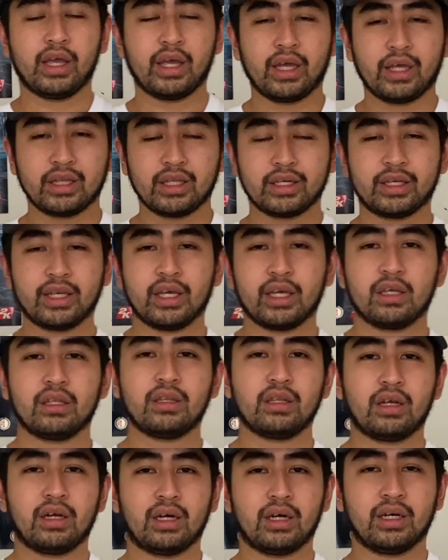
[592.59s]
And
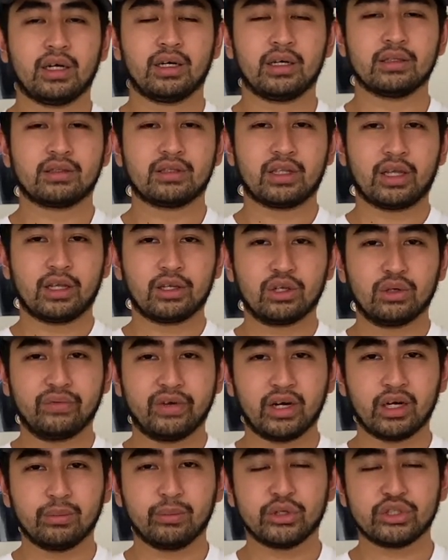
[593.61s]
again, thank you
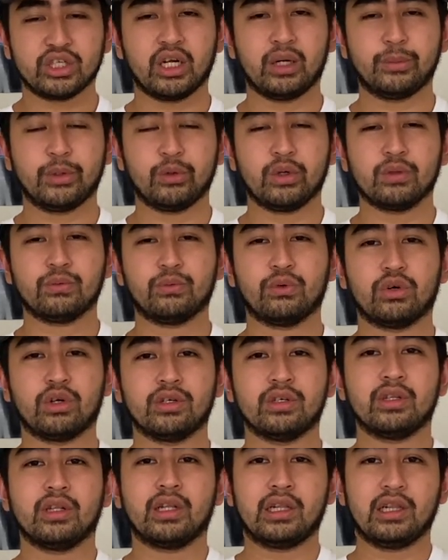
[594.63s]
very much everyone
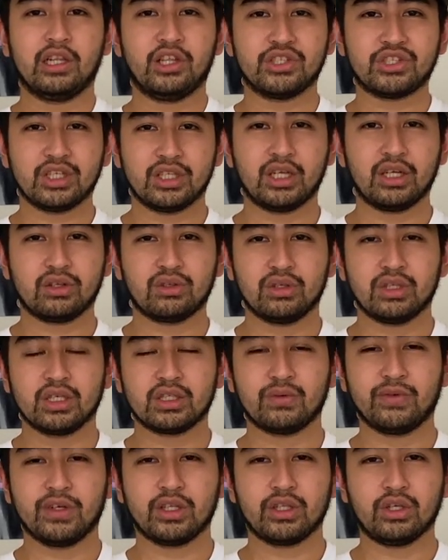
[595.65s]
for listening to this
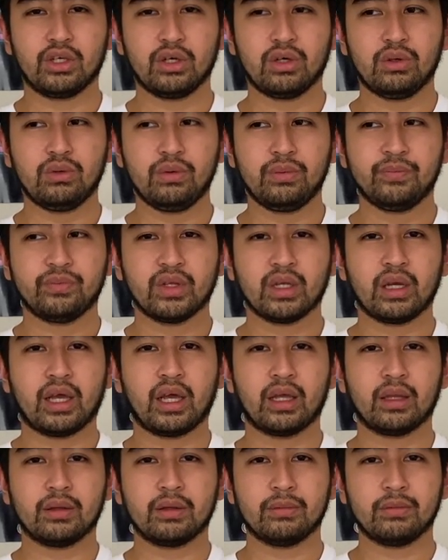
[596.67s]
video.
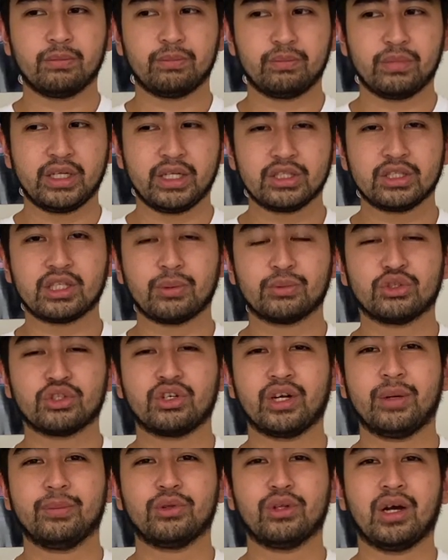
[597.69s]
And please
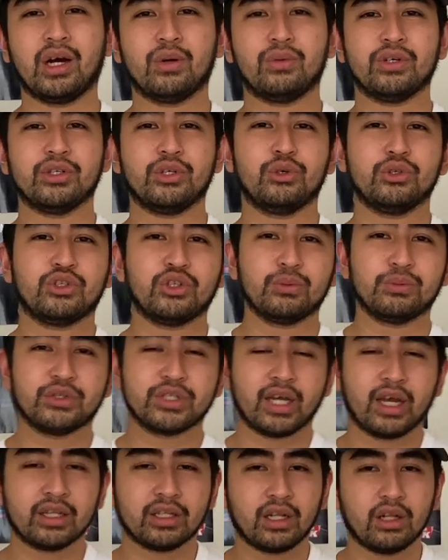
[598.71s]
subscribe to our YouTube
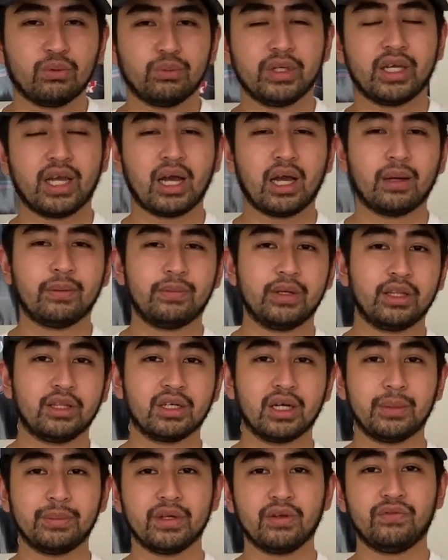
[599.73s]
channel. We have
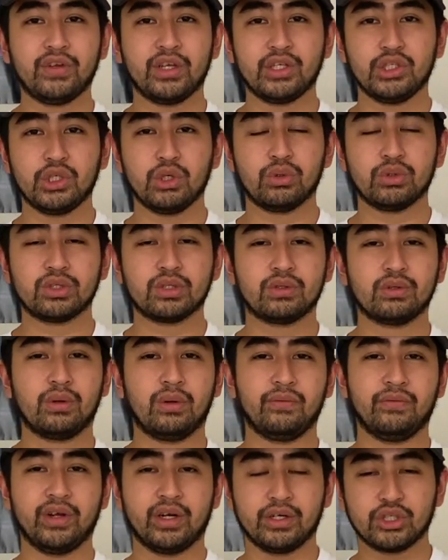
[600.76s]
incoming videos
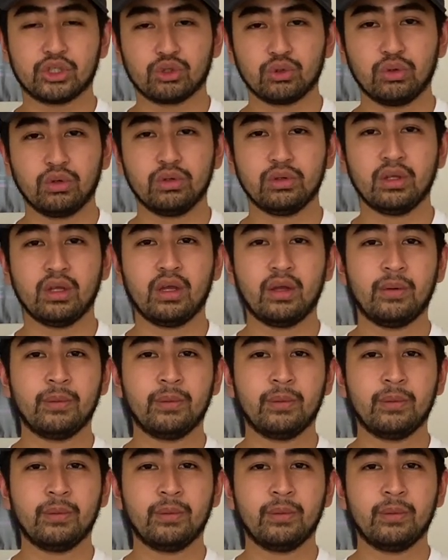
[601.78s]
very soon.